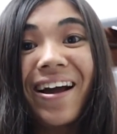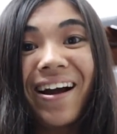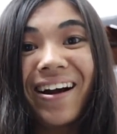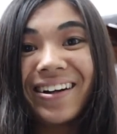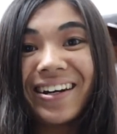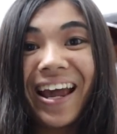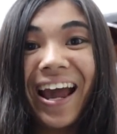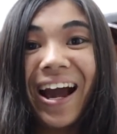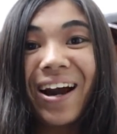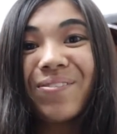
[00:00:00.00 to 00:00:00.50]

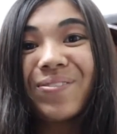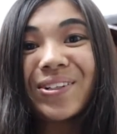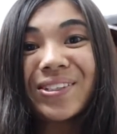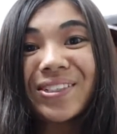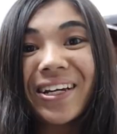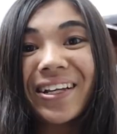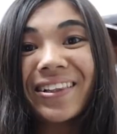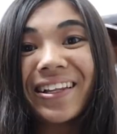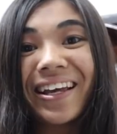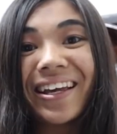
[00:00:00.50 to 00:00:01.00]
on how
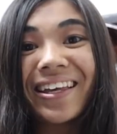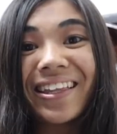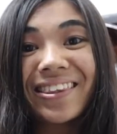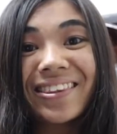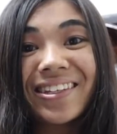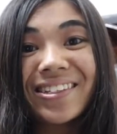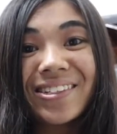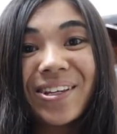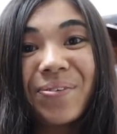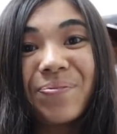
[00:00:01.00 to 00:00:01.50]
much I like
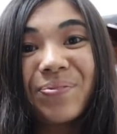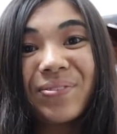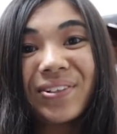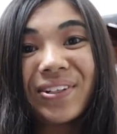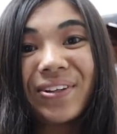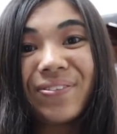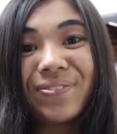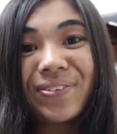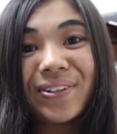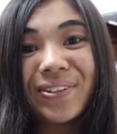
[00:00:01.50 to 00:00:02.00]
this
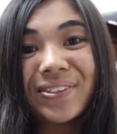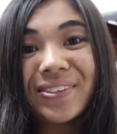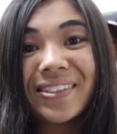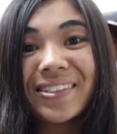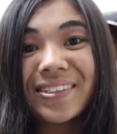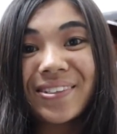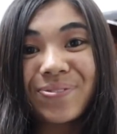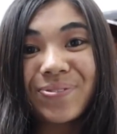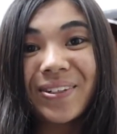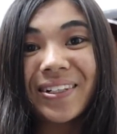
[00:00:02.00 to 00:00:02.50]
complete fuel
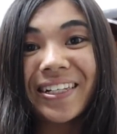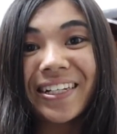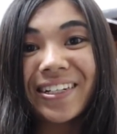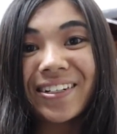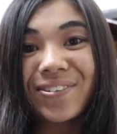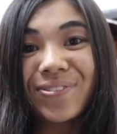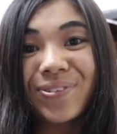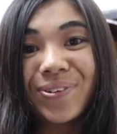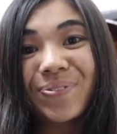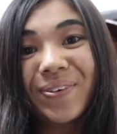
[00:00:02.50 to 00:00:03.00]
system
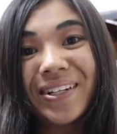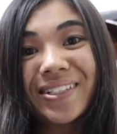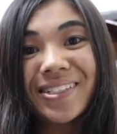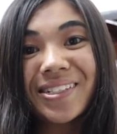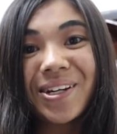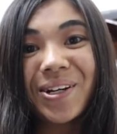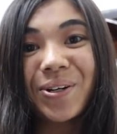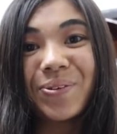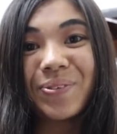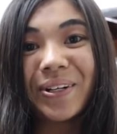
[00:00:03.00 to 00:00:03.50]
cleaner for my
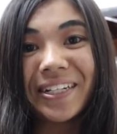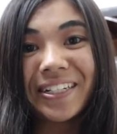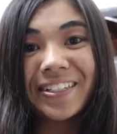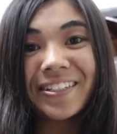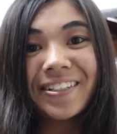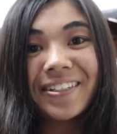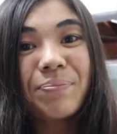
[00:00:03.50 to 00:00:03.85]
Tacoma.